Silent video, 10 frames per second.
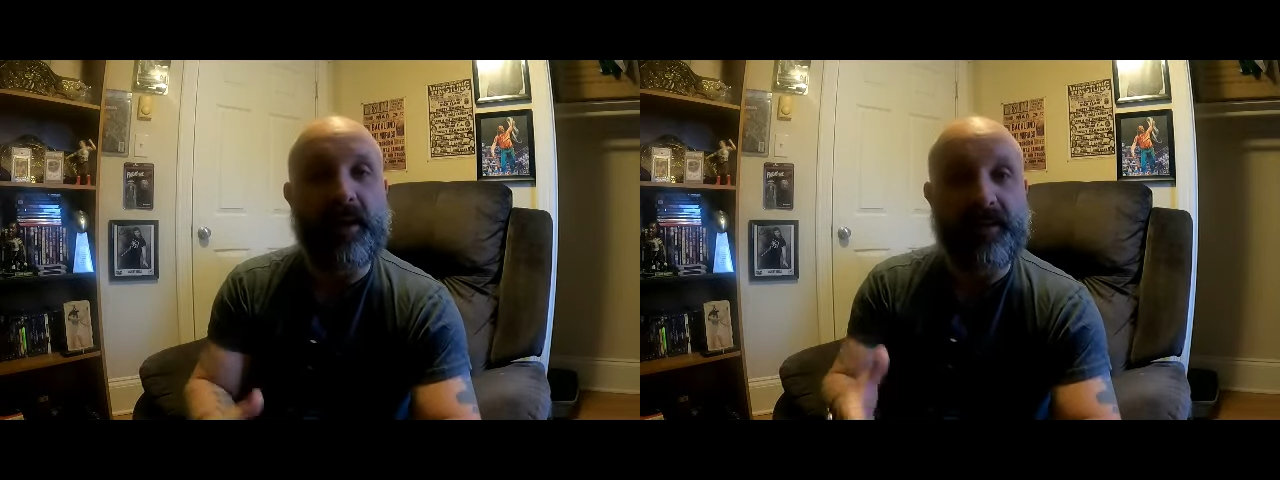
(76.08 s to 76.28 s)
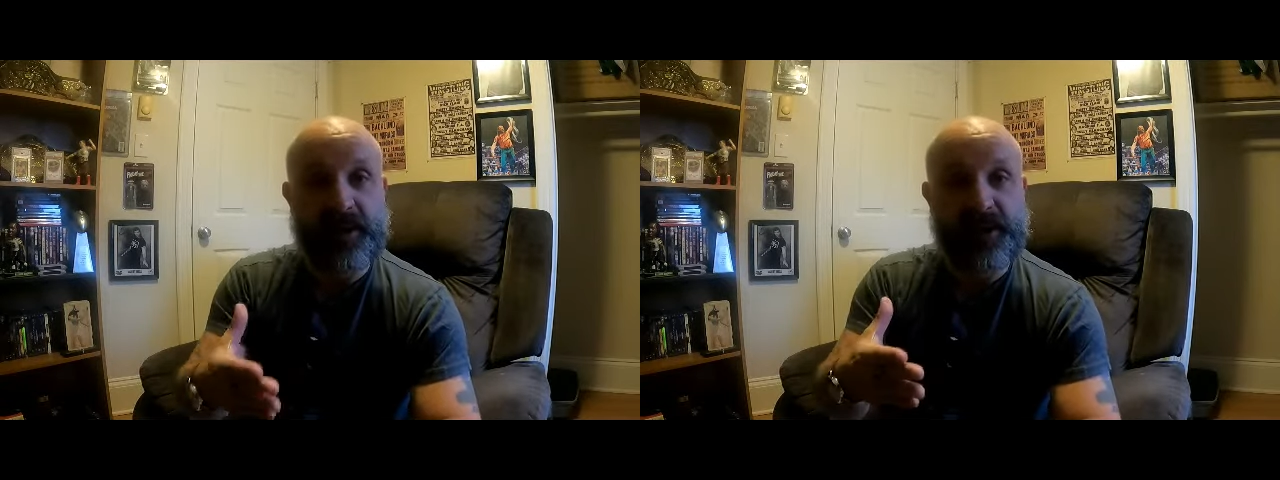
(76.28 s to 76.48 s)

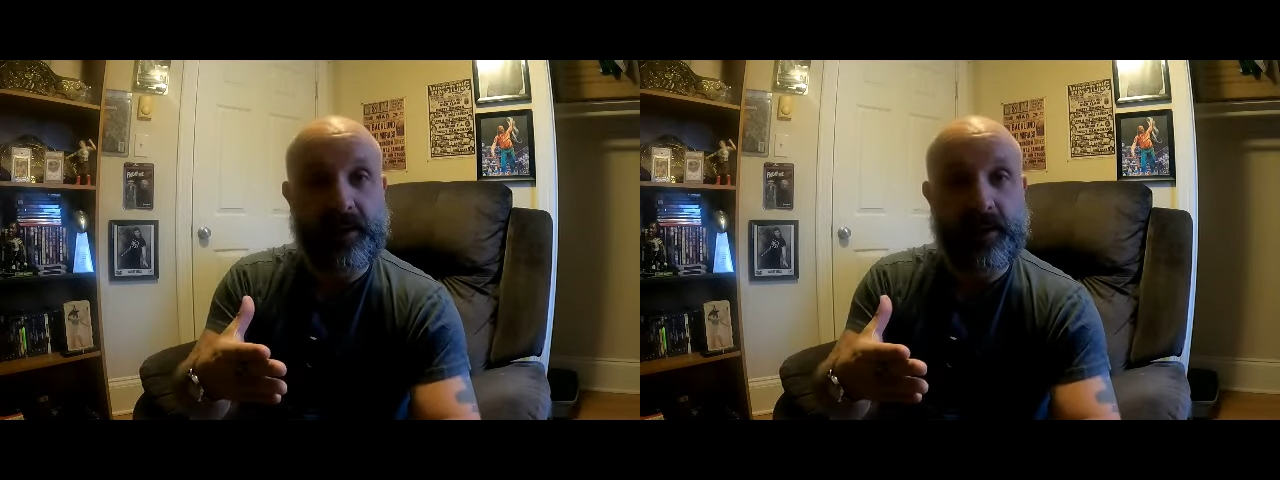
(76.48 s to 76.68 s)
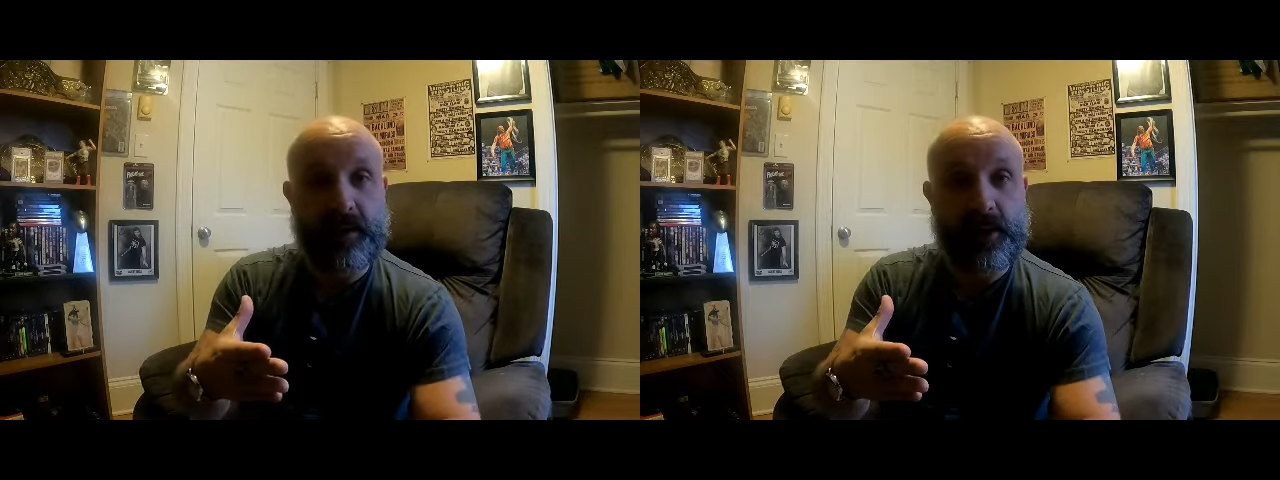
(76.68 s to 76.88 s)

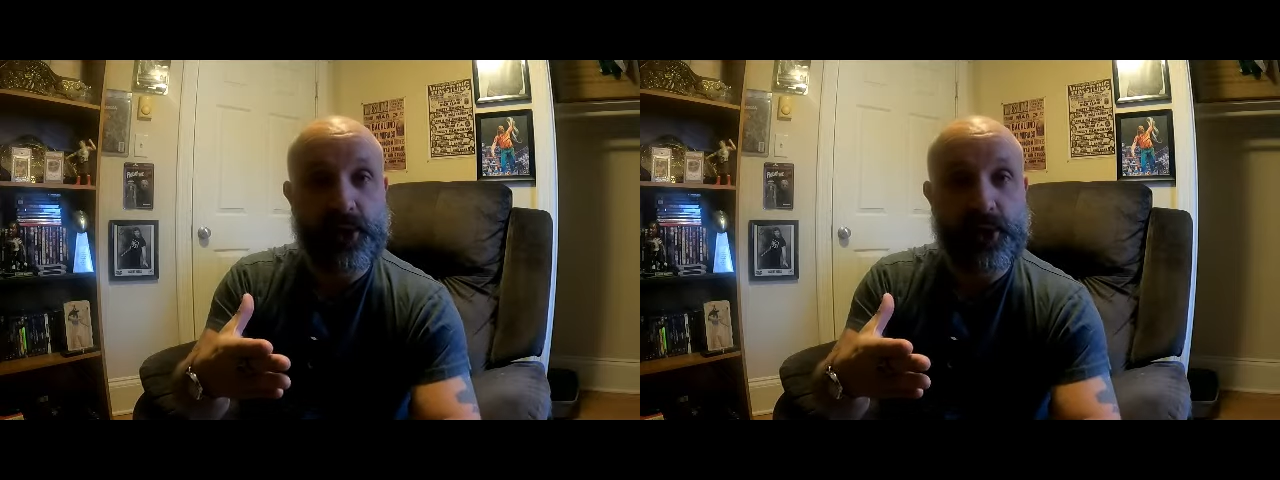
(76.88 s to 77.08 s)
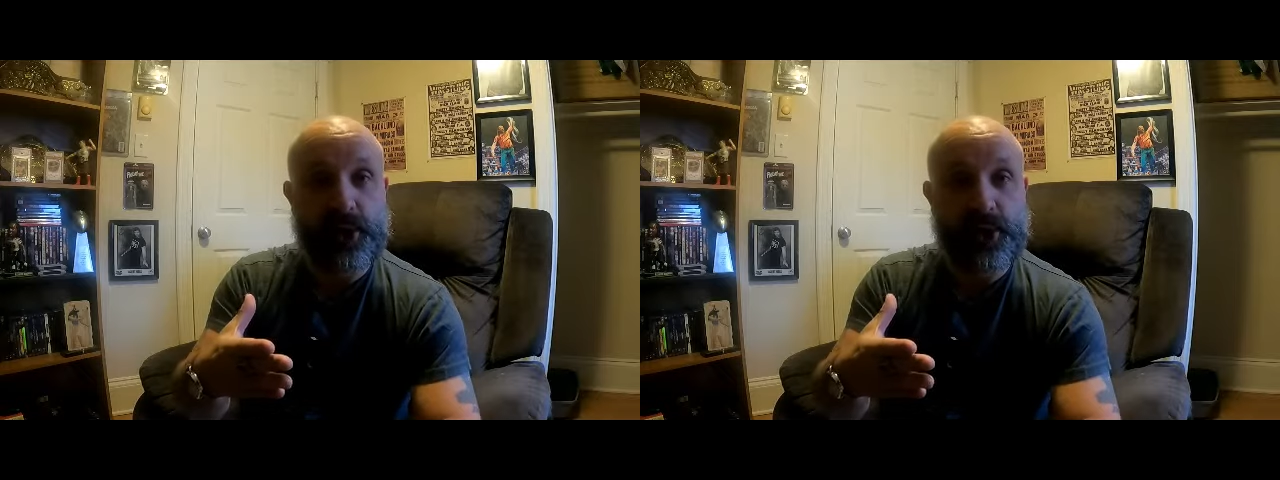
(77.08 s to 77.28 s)
this
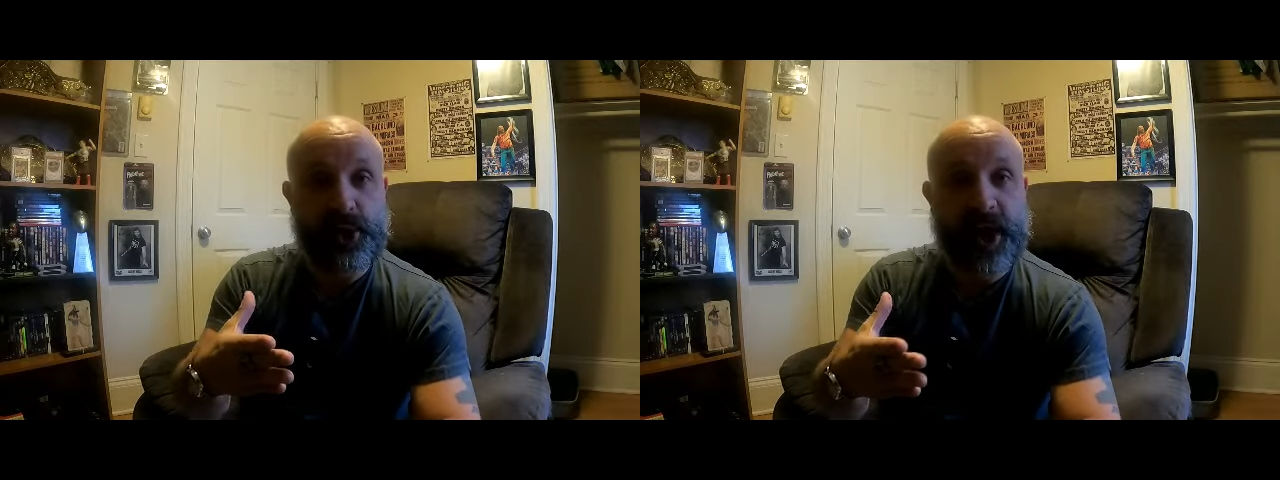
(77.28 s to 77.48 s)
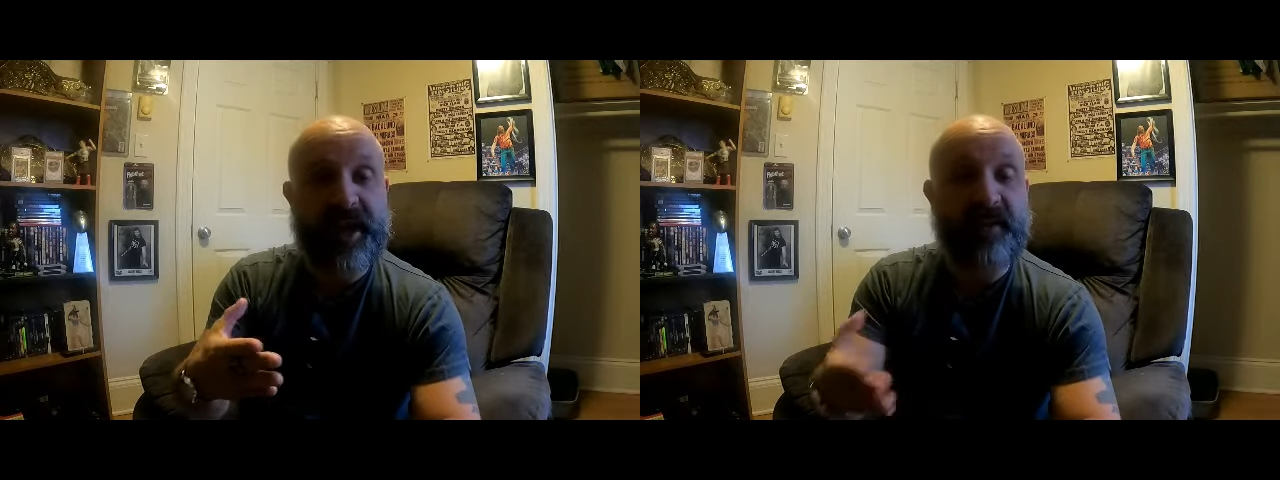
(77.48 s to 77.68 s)

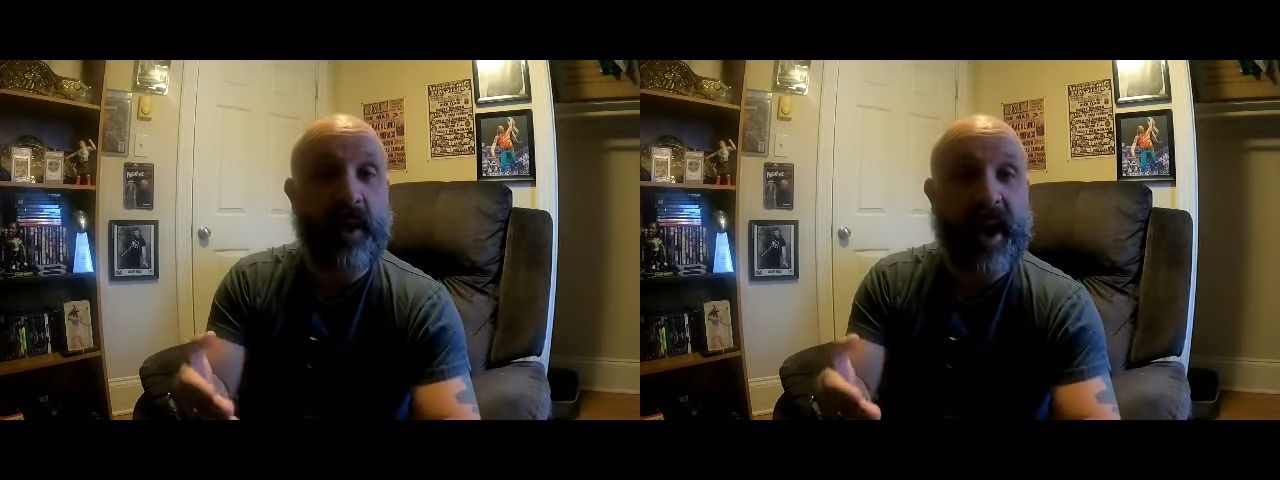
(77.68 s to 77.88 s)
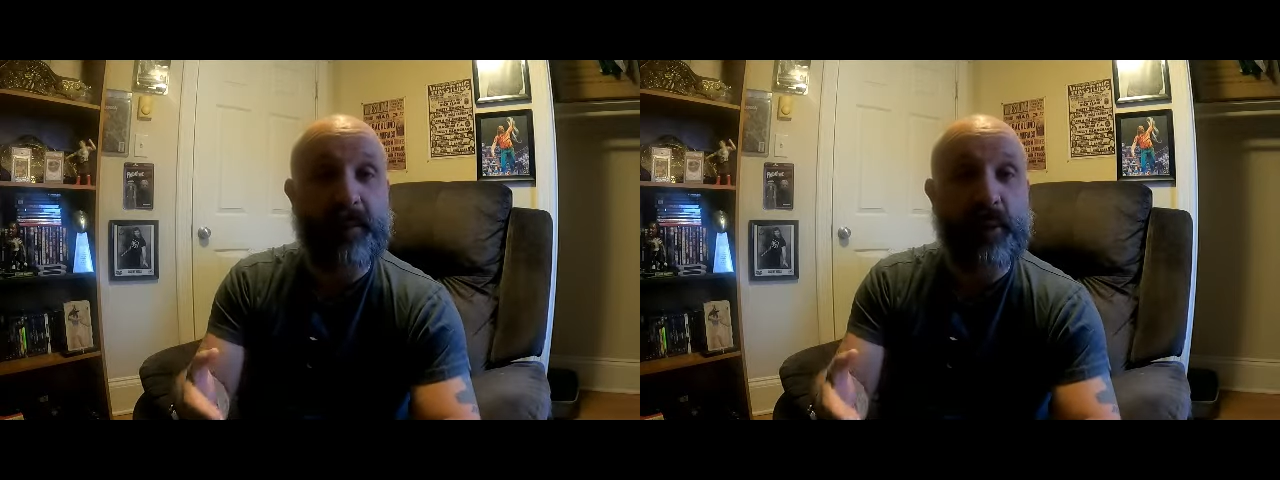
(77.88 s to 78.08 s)
shade of
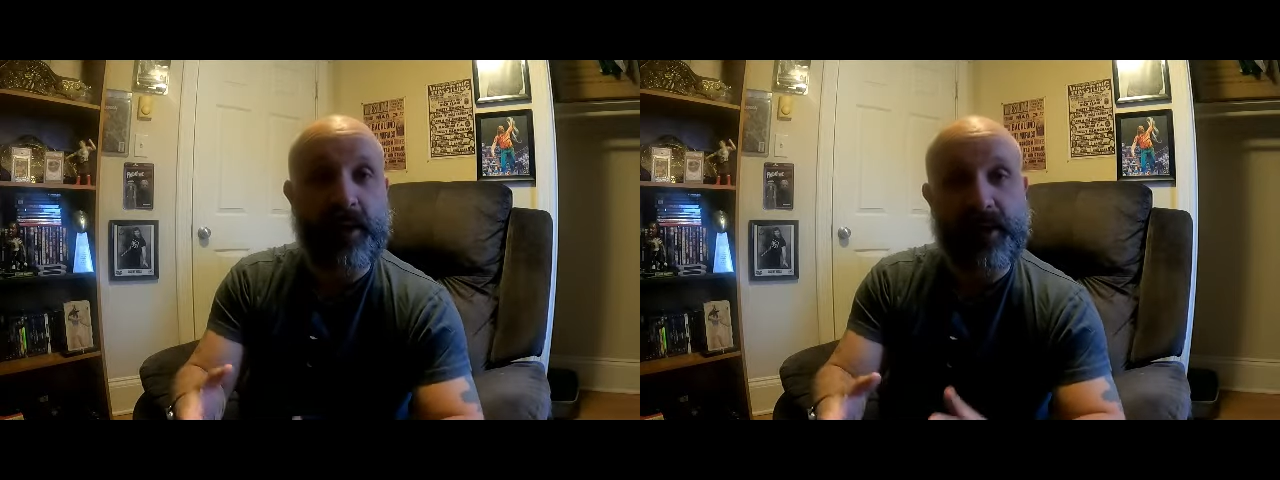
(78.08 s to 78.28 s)
wrapper